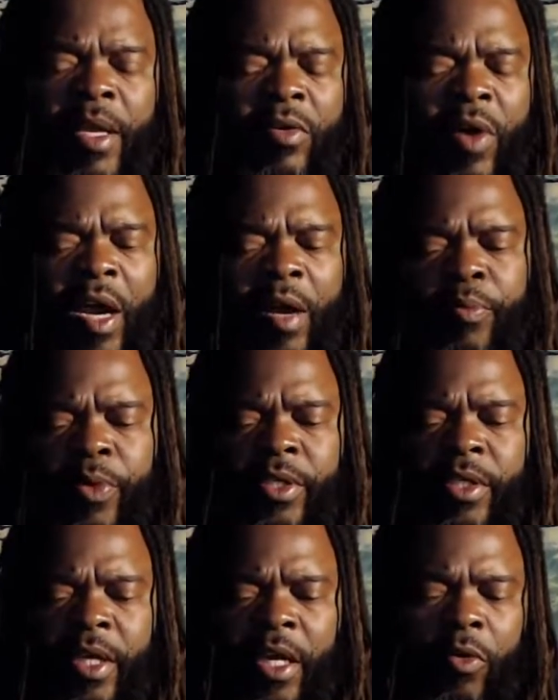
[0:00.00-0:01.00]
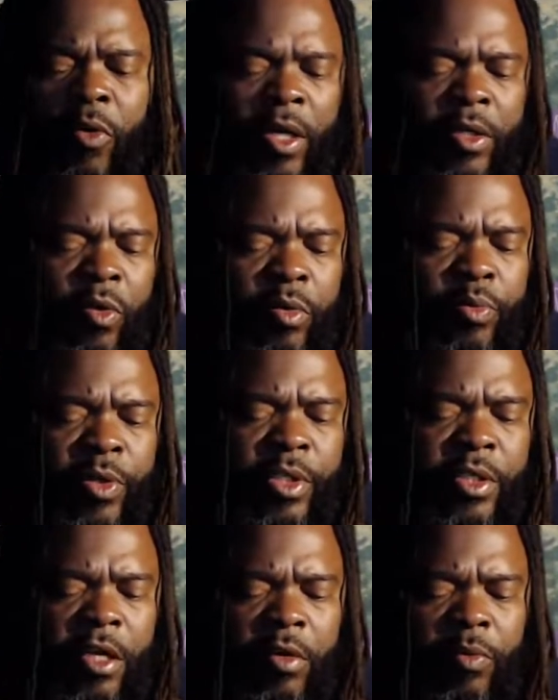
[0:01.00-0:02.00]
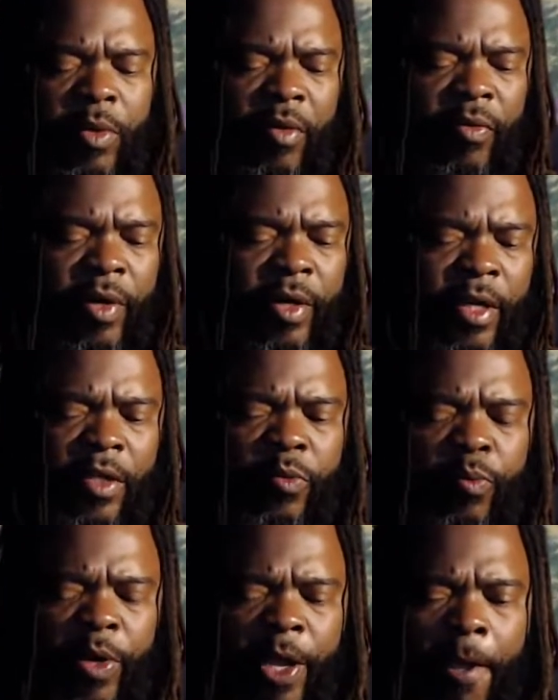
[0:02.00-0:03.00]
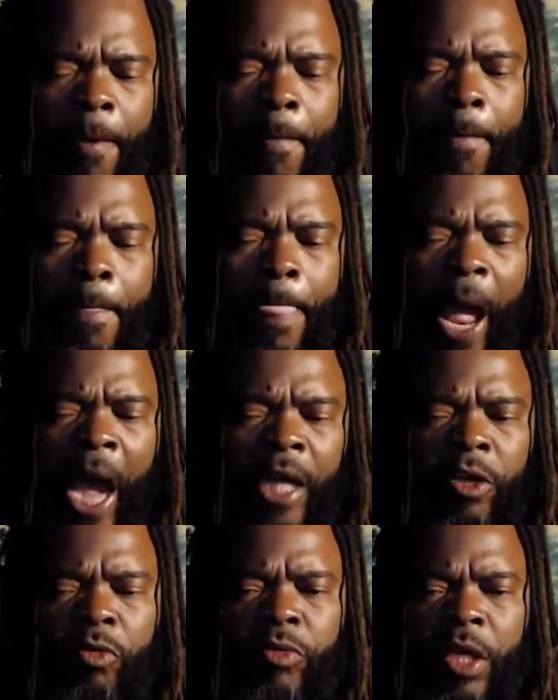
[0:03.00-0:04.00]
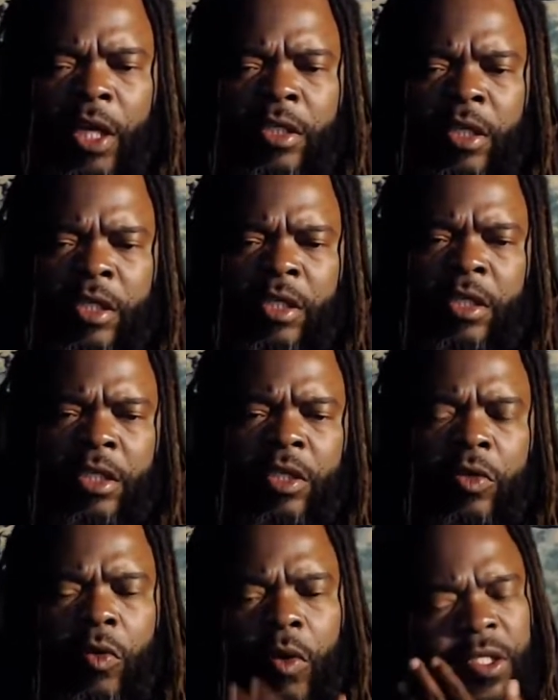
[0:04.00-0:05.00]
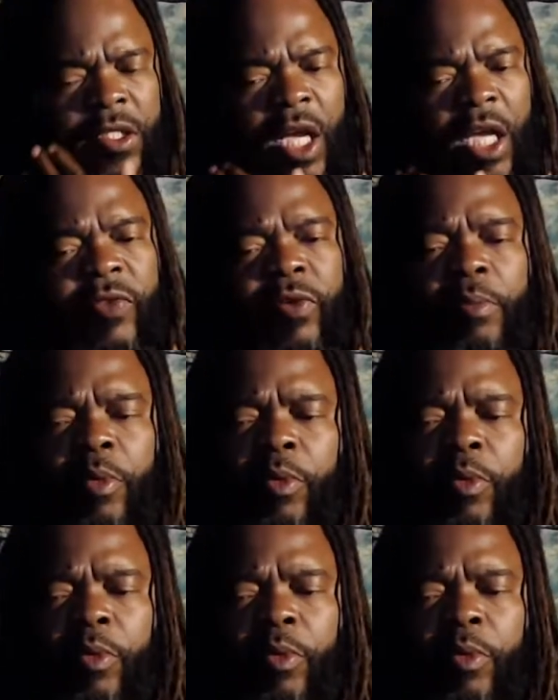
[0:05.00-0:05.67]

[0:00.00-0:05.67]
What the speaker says: You know, I appreciate it or I don't appreciate it, whatever it is, but I don't need such and such to do all these things for me.